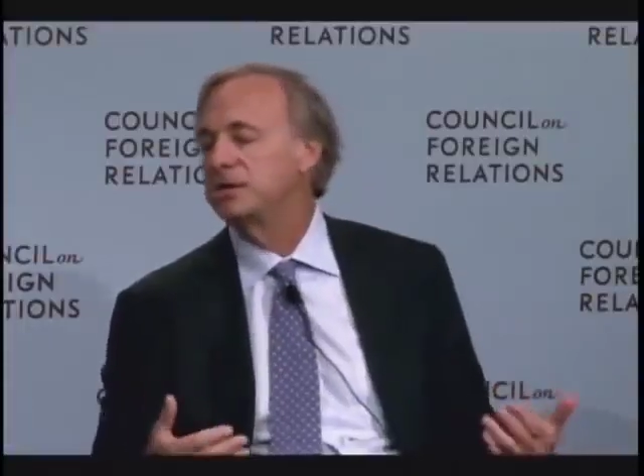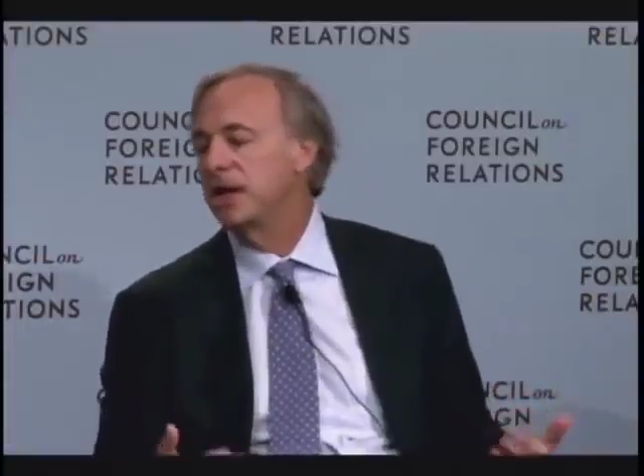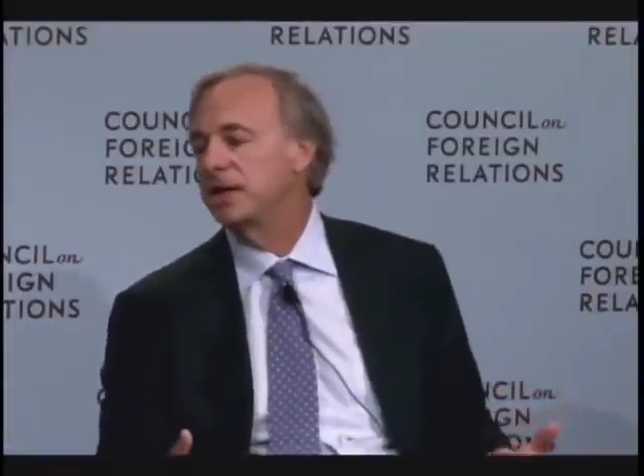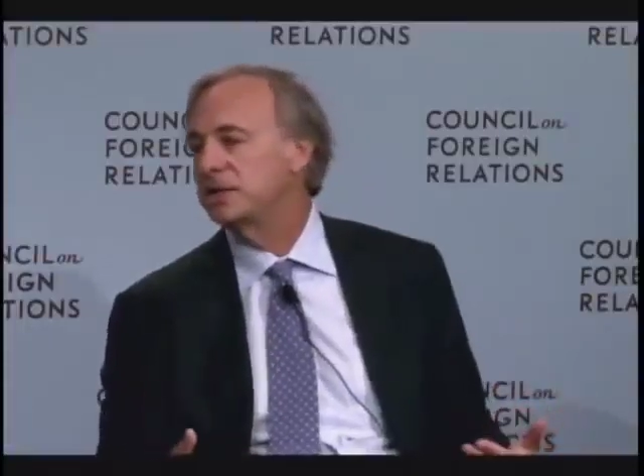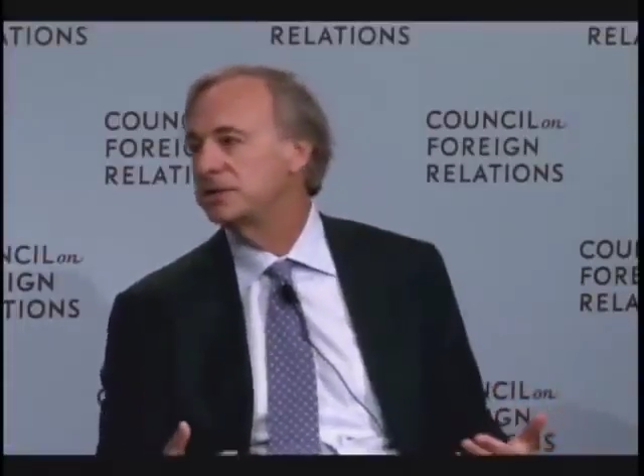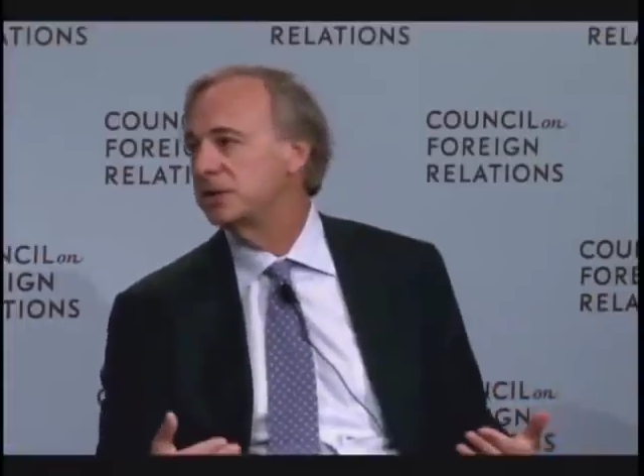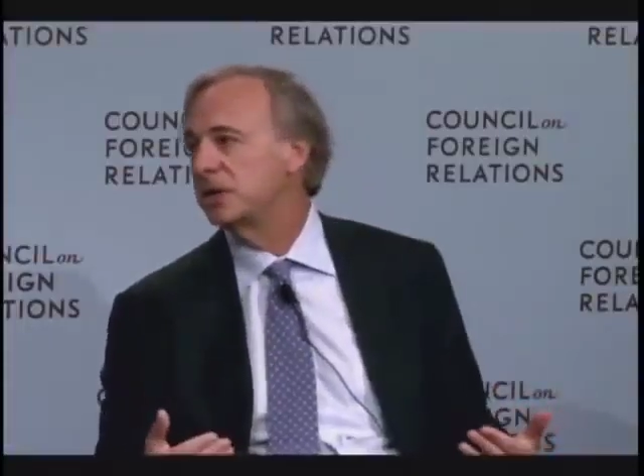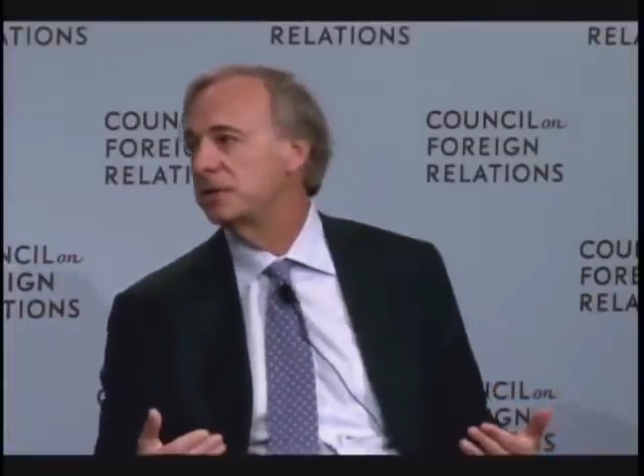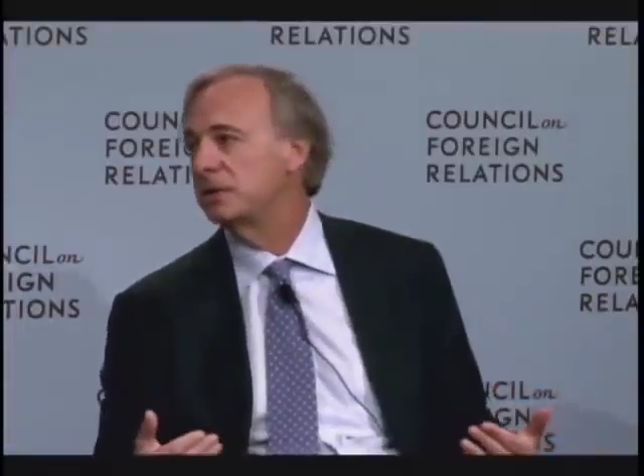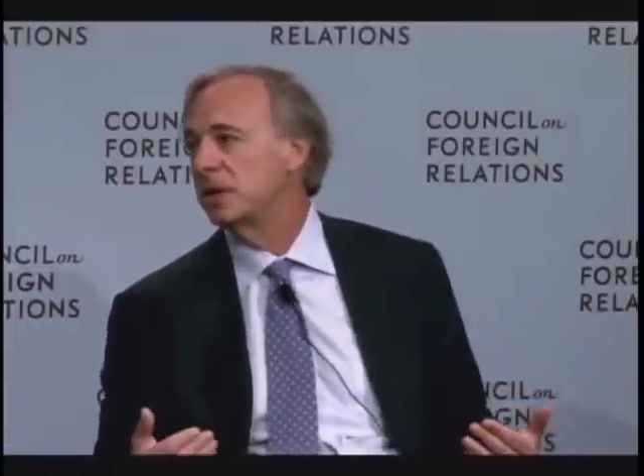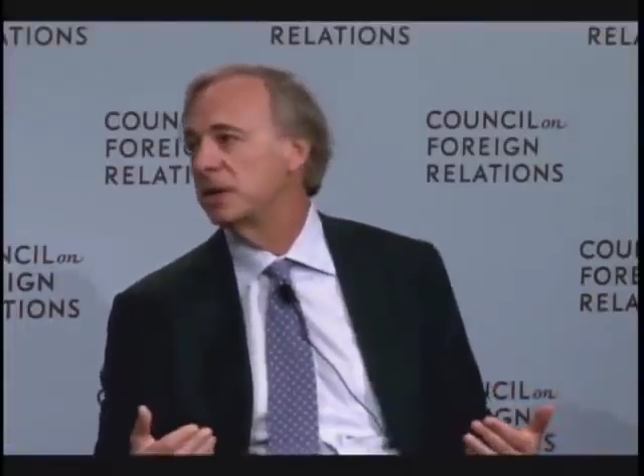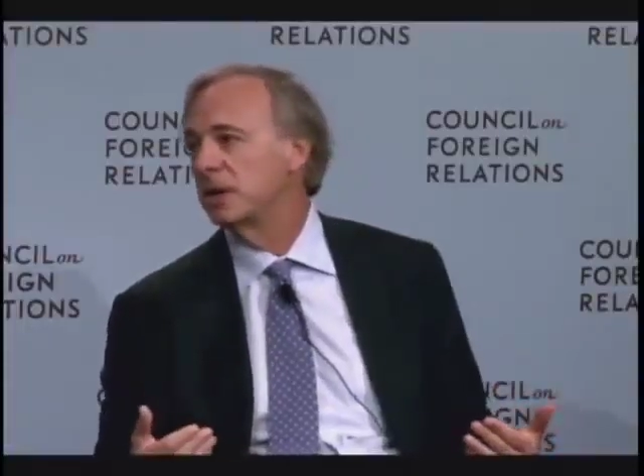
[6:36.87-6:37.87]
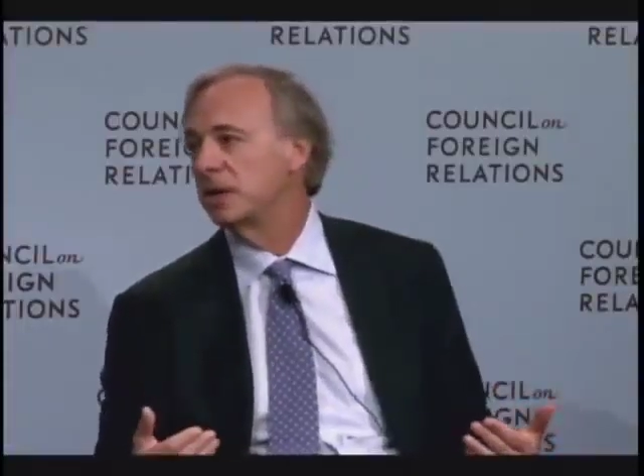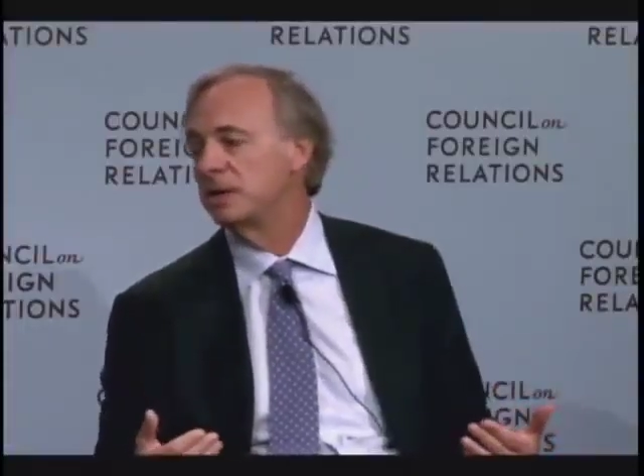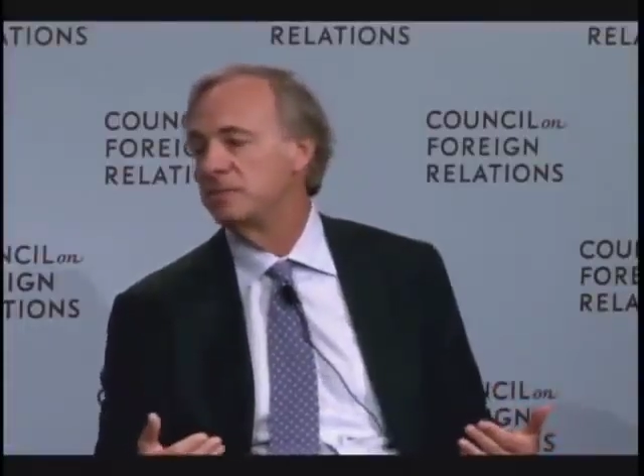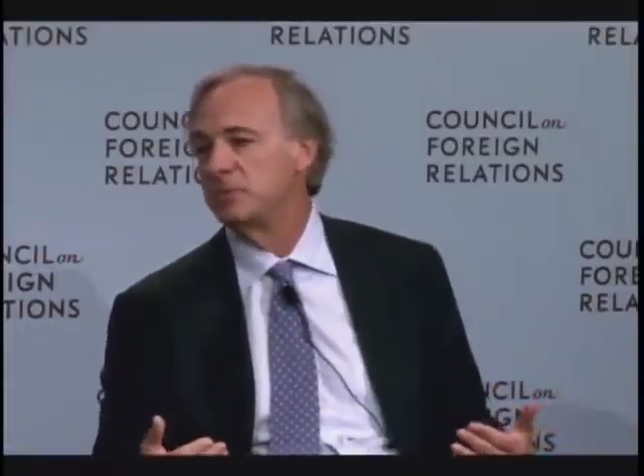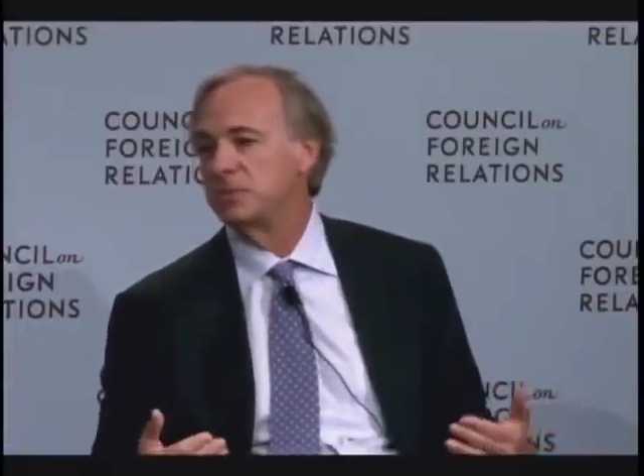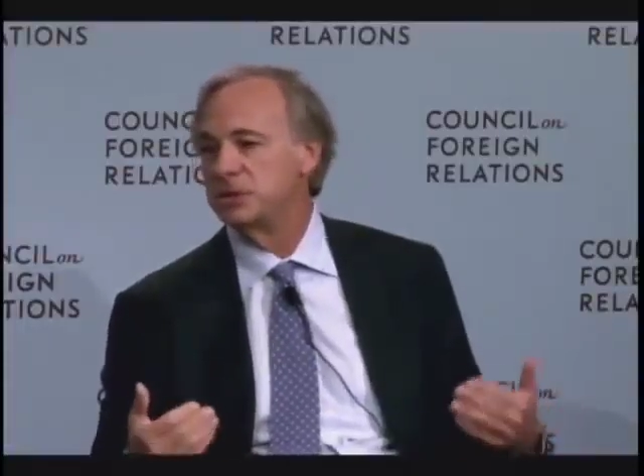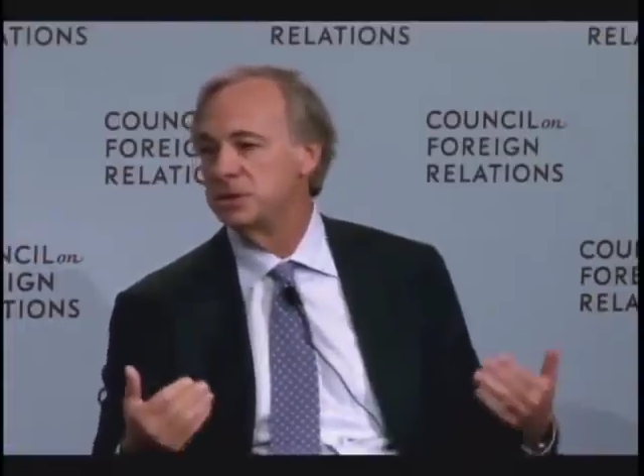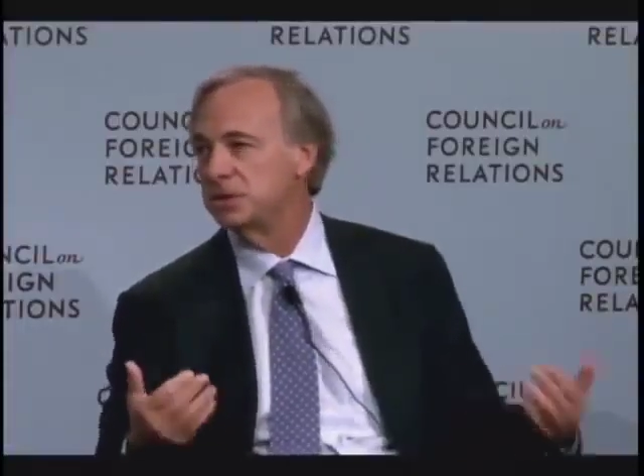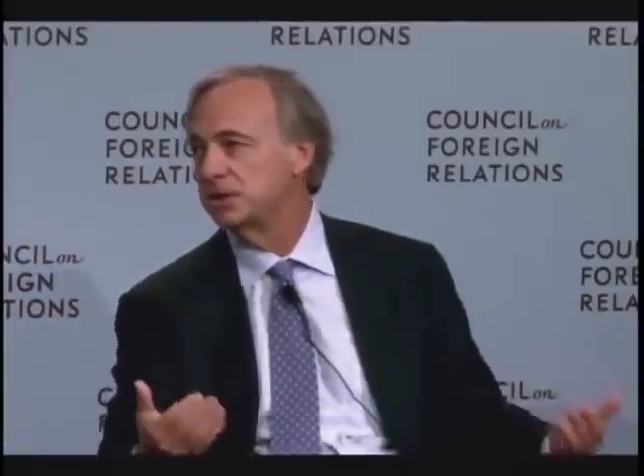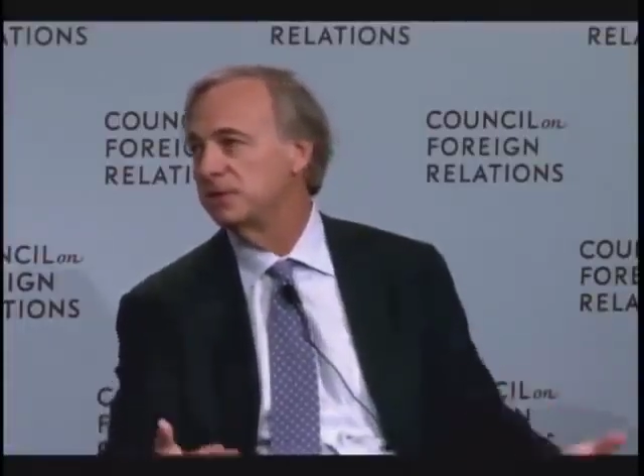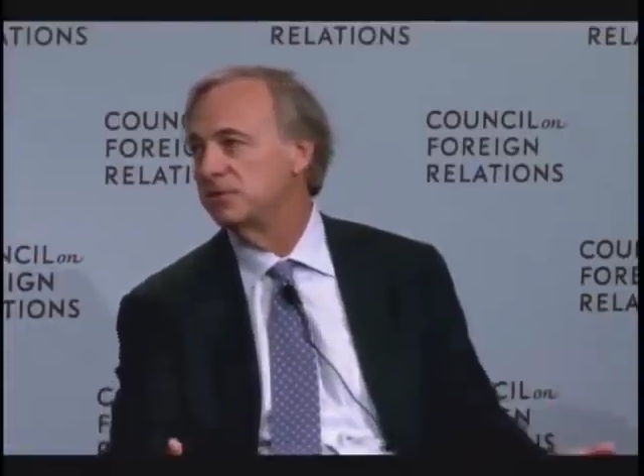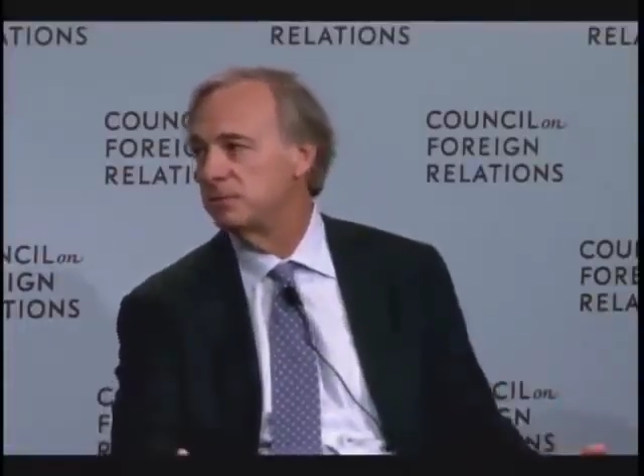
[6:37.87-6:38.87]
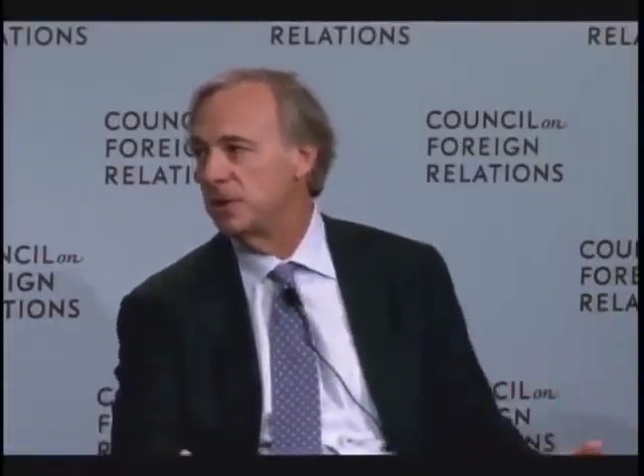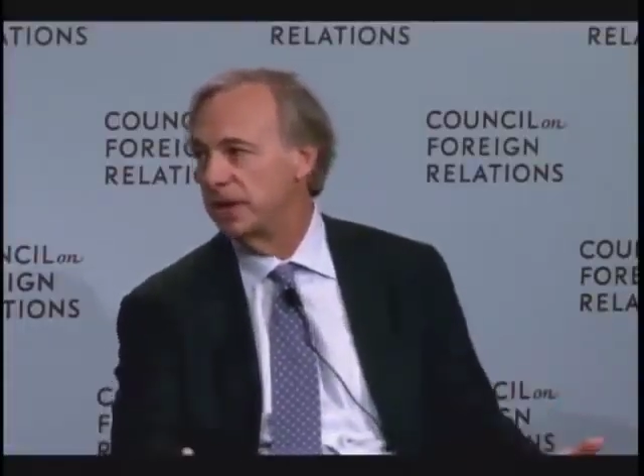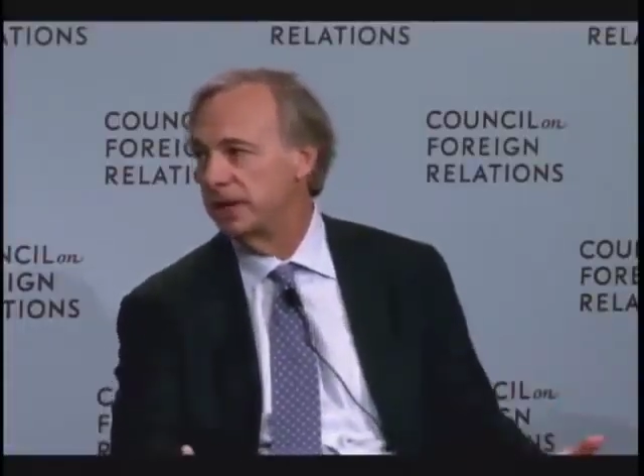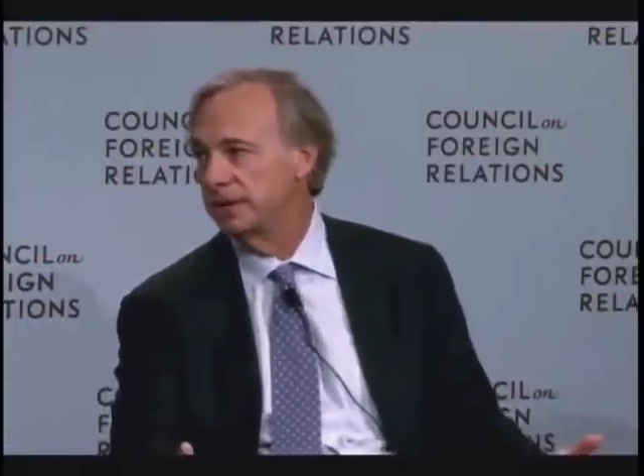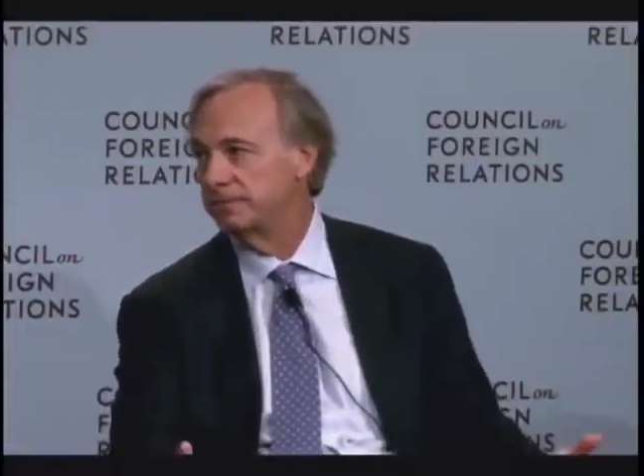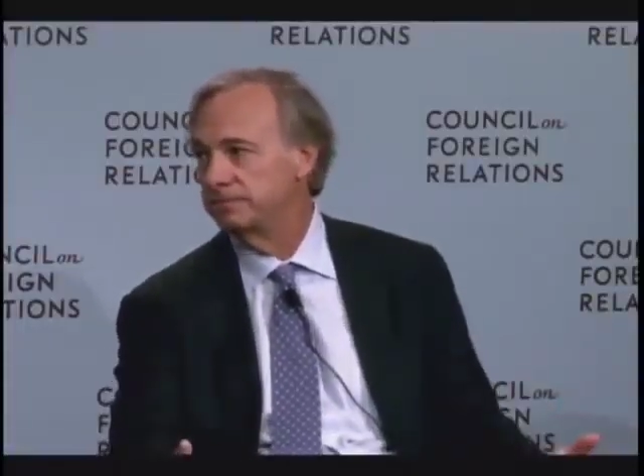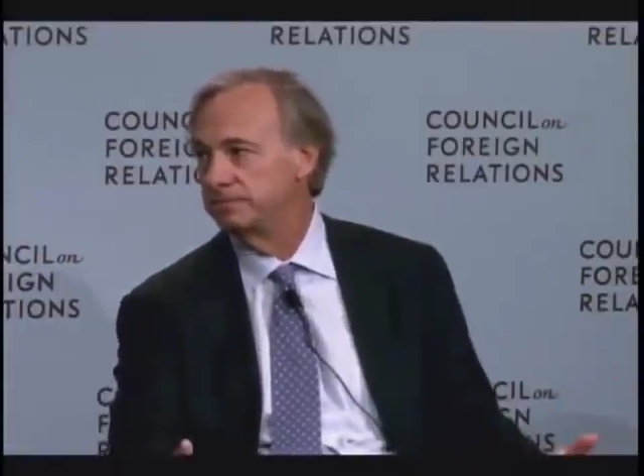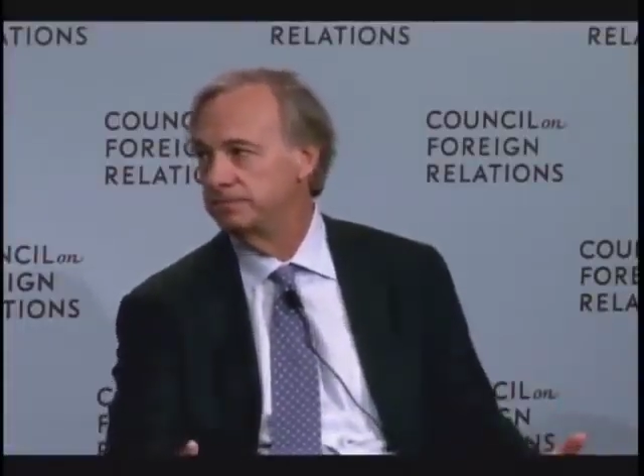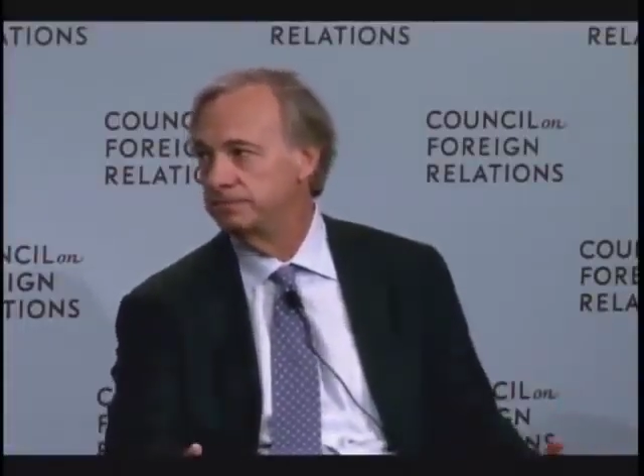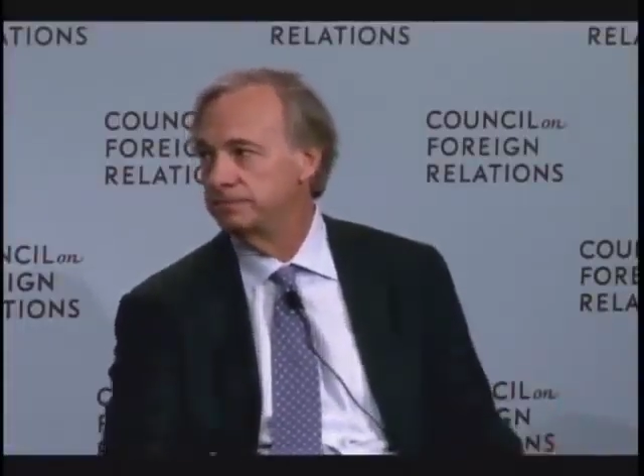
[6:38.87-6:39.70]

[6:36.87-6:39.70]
debt is a commitment to deliver money.